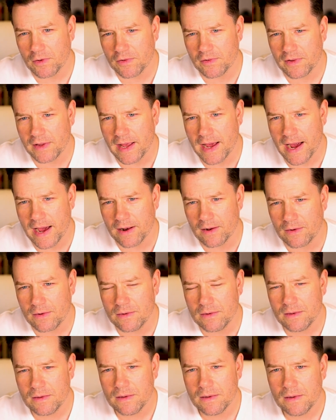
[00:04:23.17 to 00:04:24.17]
Seattle.
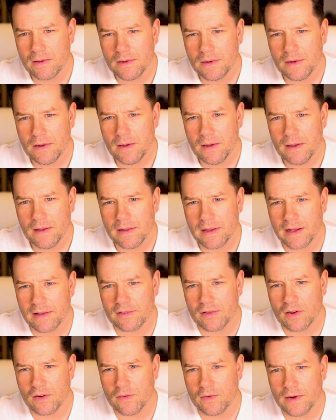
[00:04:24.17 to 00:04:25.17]

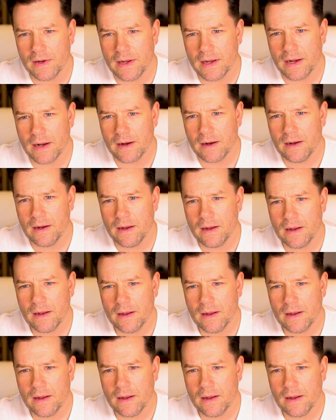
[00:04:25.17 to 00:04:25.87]
That's over here,